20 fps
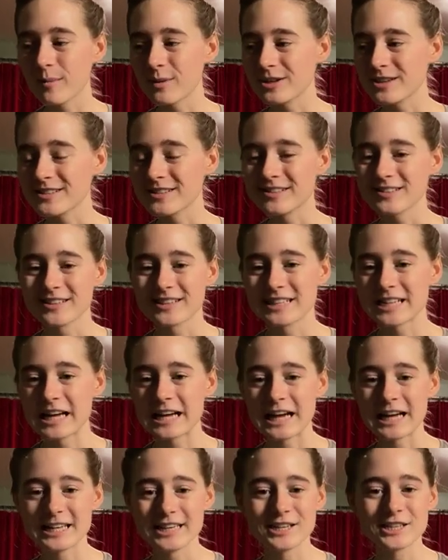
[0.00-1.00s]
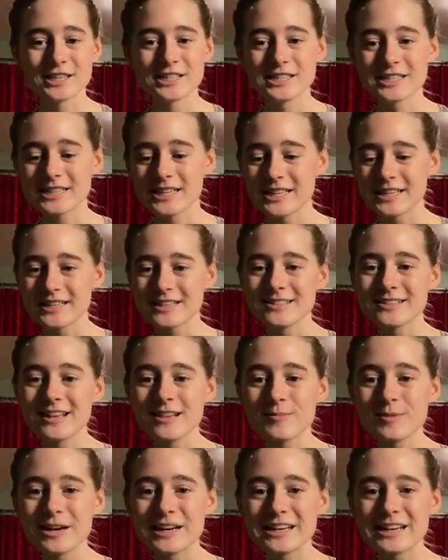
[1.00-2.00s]
We're just here to
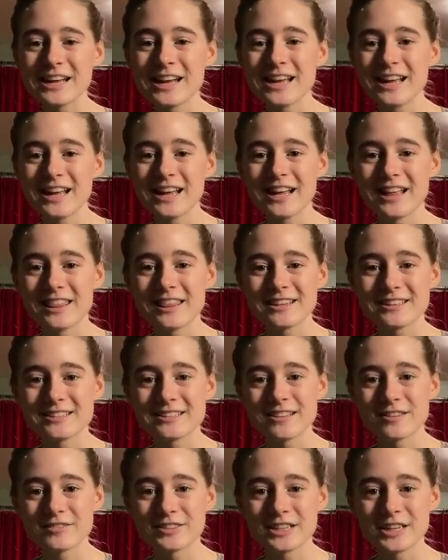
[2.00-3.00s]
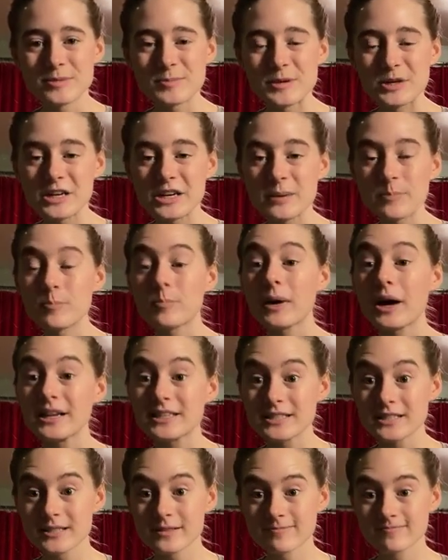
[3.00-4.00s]
celebrate this lovely community.
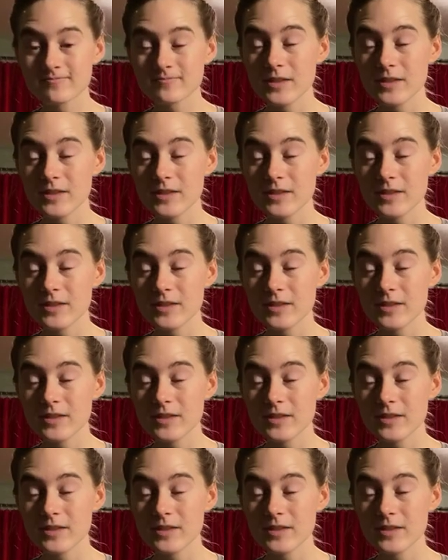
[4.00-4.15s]
But